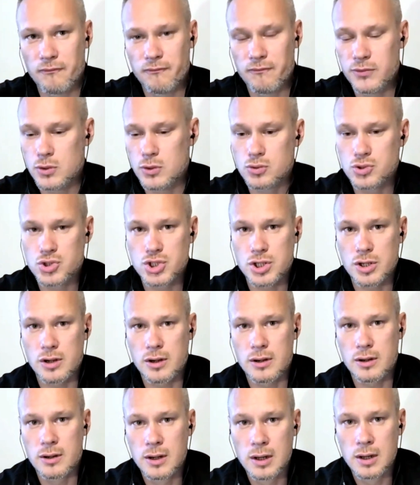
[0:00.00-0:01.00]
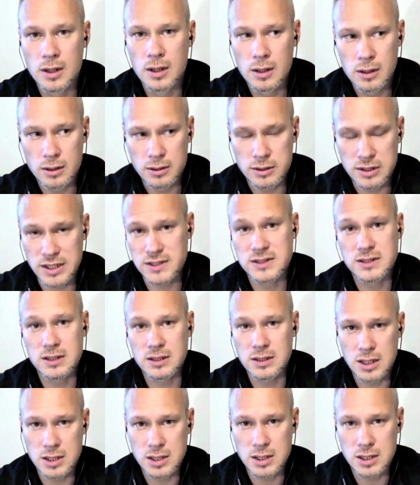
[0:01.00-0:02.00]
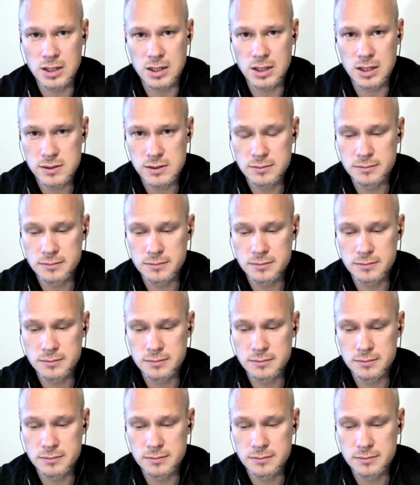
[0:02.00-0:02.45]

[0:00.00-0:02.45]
future destinations.